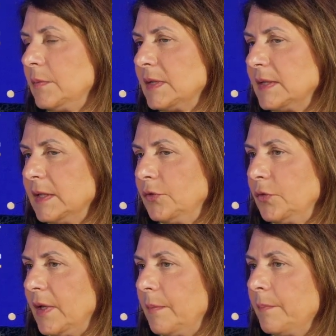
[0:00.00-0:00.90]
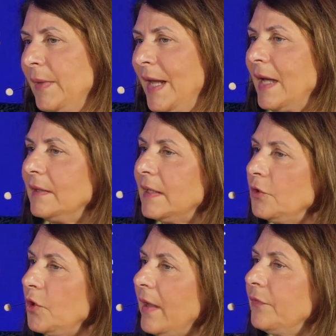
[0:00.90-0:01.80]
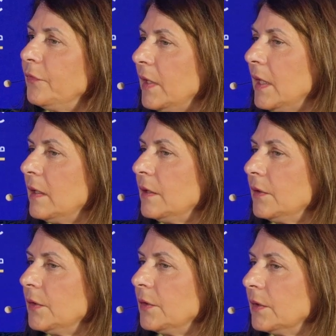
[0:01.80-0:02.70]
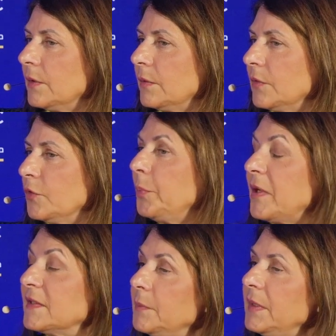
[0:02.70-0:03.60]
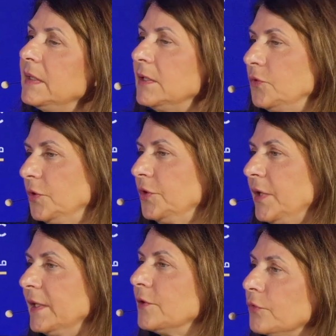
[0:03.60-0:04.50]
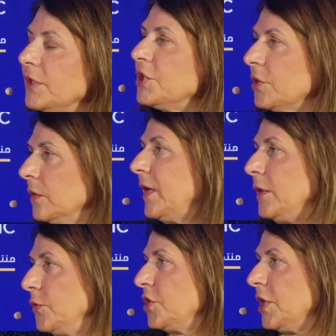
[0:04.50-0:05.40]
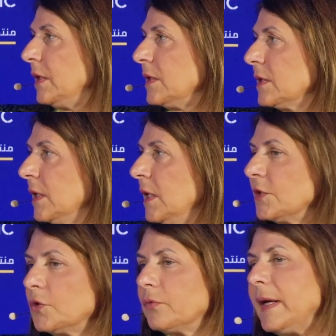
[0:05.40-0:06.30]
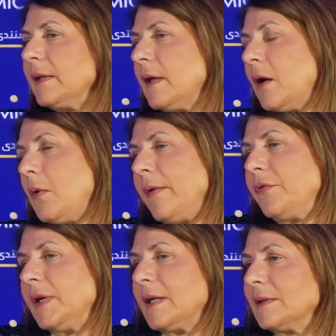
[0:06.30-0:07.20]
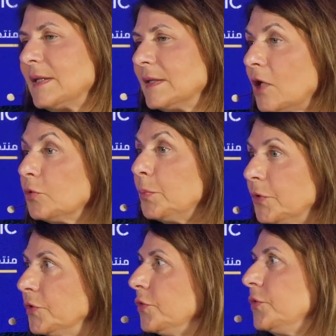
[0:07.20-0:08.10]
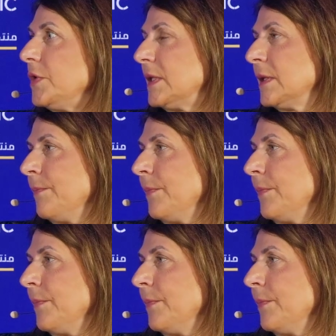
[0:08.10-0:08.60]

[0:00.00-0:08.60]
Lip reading: stick to them. And then you have the possibility to create regional value chains. So right now, Africa does not produce